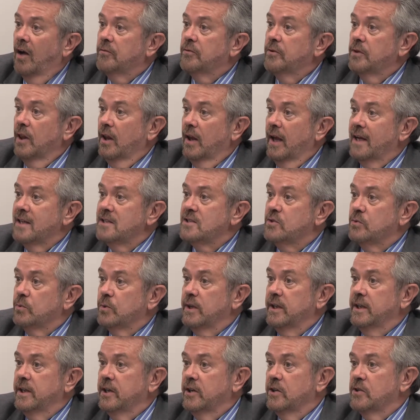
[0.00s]
For the last
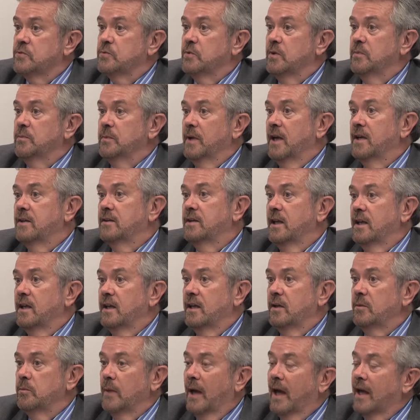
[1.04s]
3 years, we've made the
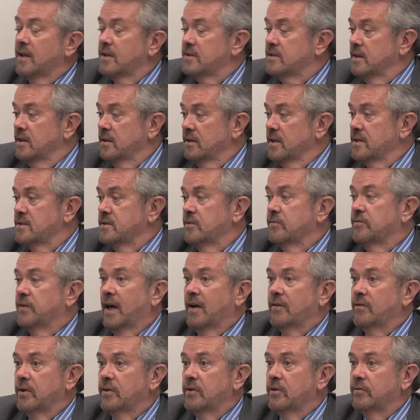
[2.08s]
Inc. magazine list of
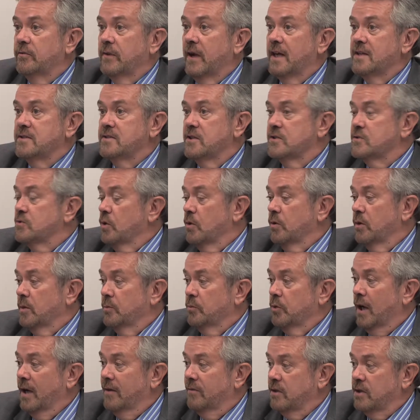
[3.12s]
500 fastest
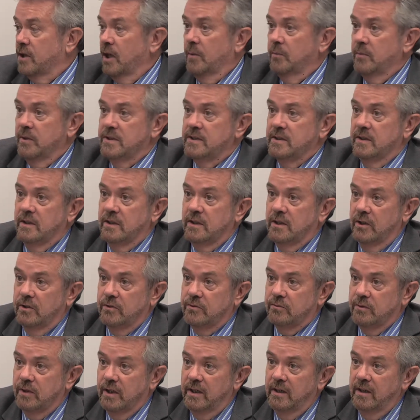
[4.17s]
growing private companies in the
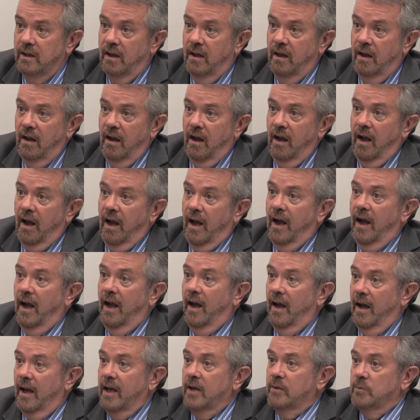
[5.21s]
country.
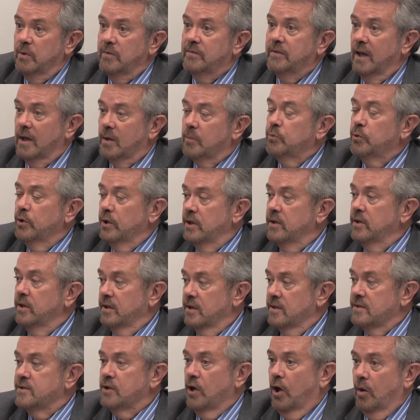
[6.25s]
And we've got a pretty
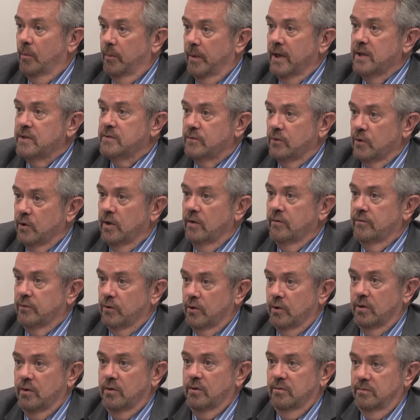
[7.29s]
good install base for
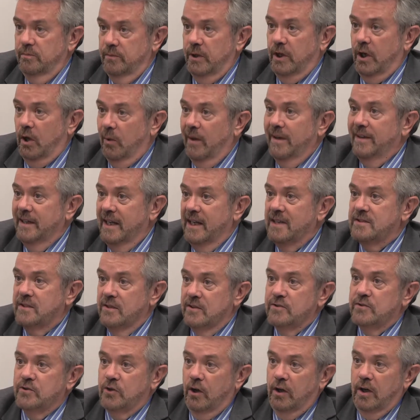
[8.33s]
a
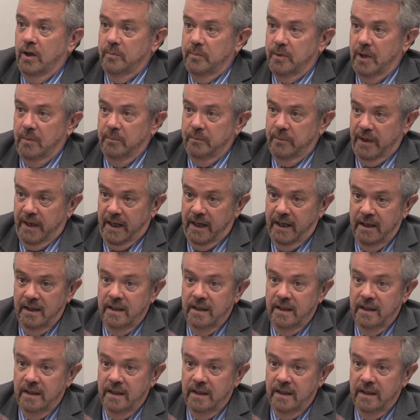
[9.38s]
nascent startup company.